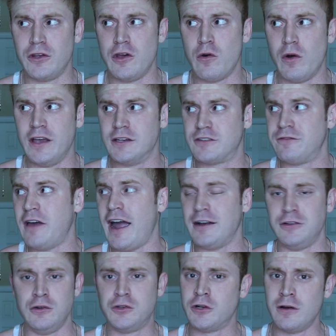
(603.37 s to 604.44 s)
you is
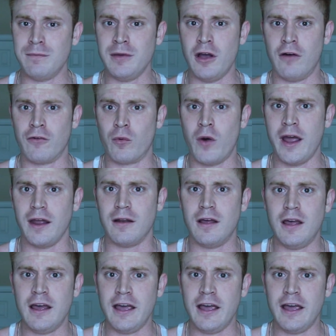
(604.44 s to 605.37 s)
fact. You shouldn't be overweight.